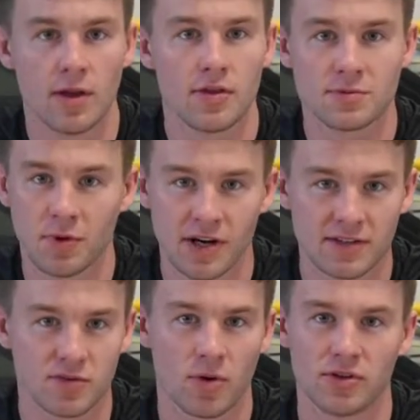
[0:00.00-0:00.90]
There's plenty of
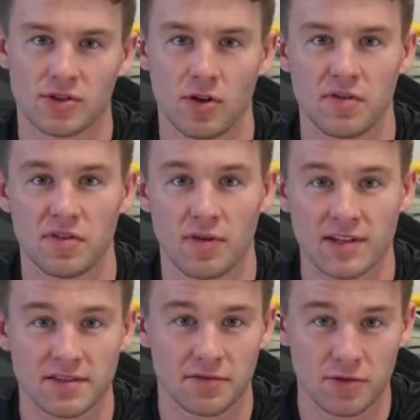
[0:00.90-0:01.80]
tutorials all over the
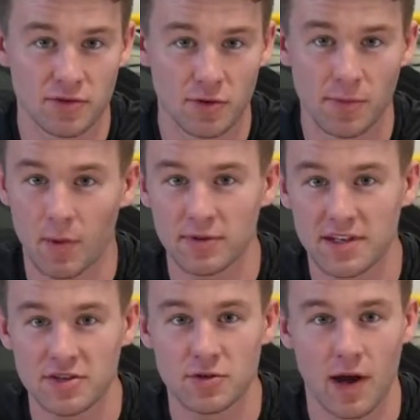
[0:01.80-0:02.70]
rest of YouTube that will
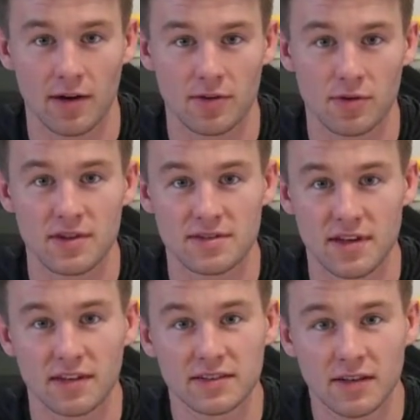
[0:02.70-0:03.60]
teach you how to do these
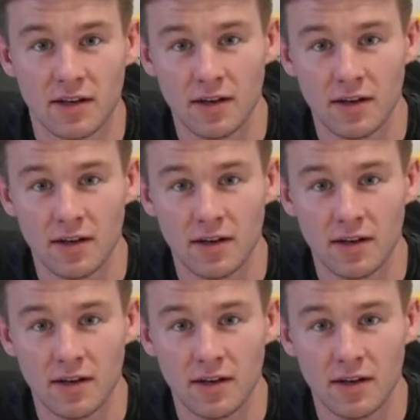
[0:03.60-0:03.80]
things.